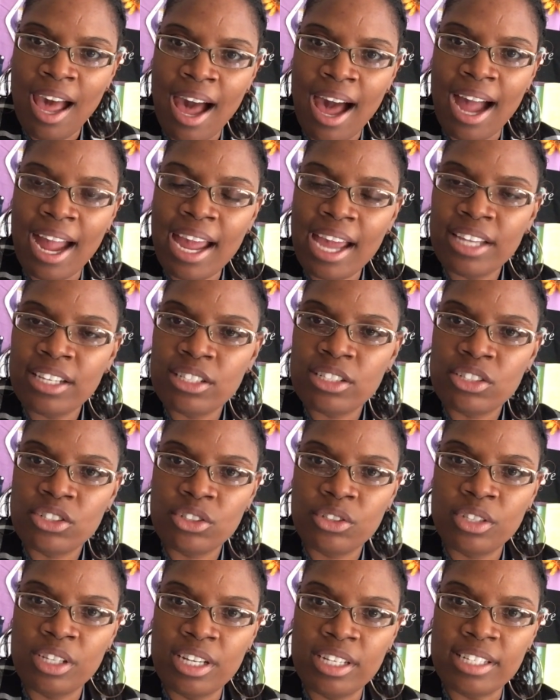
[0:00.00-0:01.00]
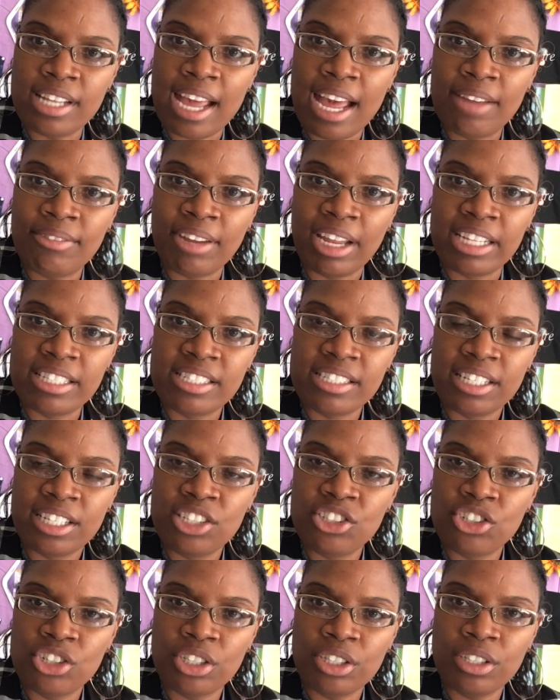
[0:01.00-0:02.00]
I had a student have a
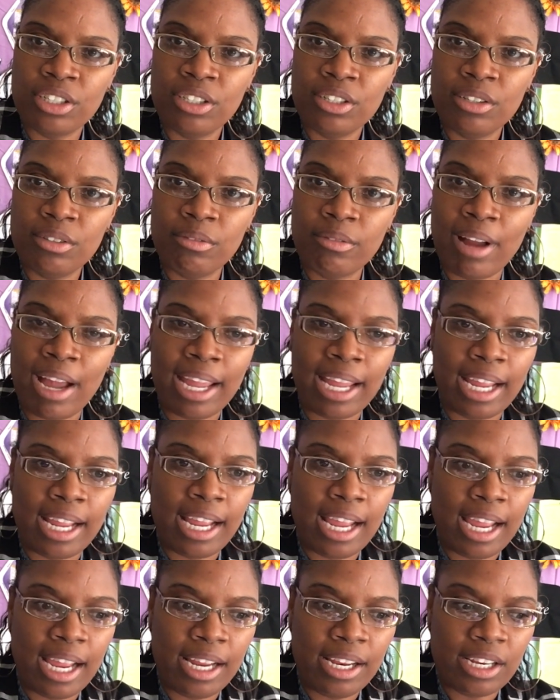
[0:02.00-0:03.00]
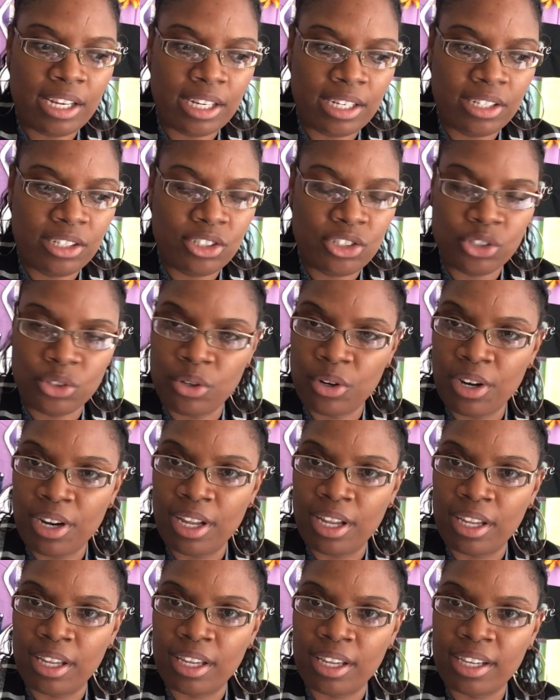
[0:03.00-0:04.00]
seizure right
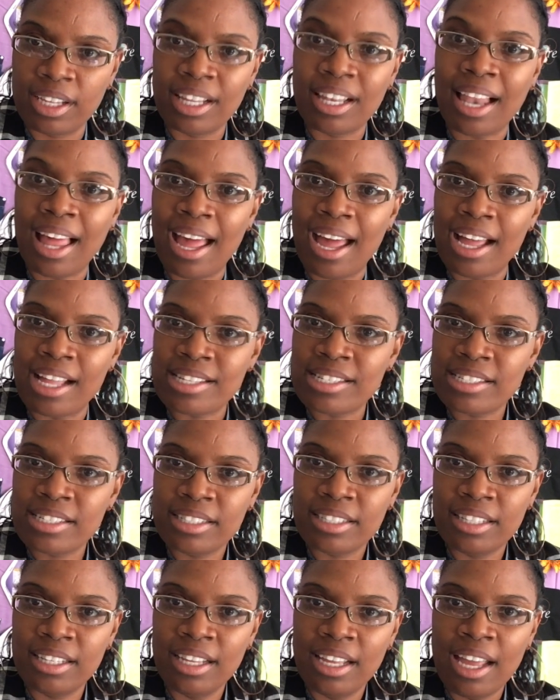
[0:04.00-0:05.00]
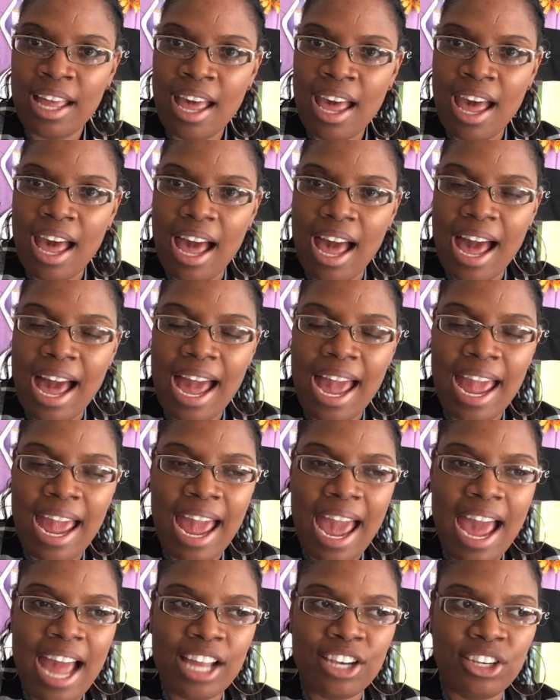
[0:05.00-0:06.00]
during class. I
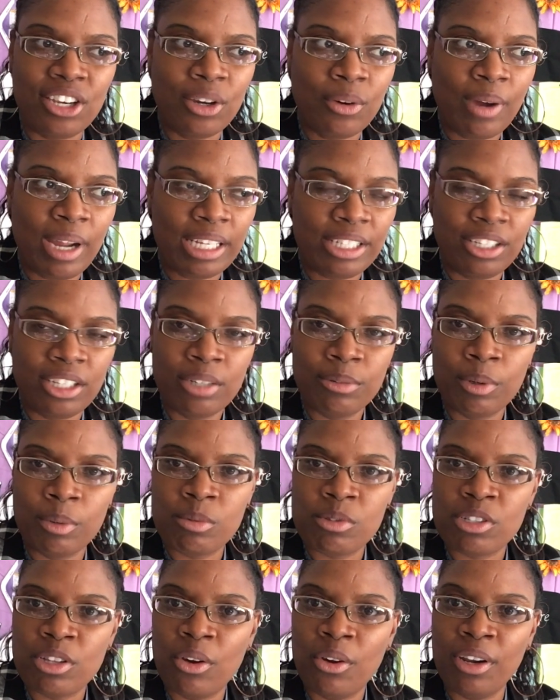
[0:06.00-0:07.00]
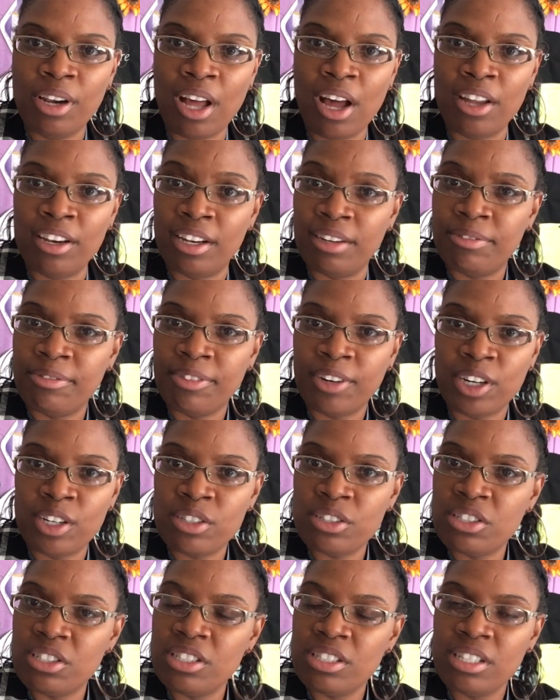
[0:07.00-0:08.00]
had no idea what was going on at
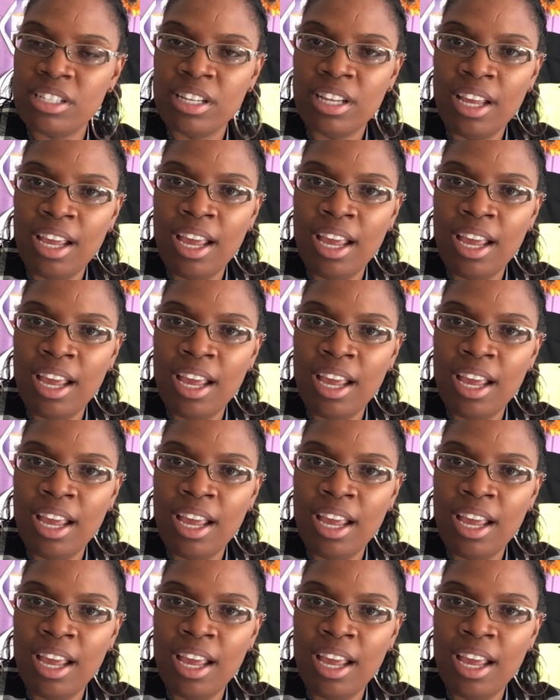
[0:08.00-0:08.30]
first.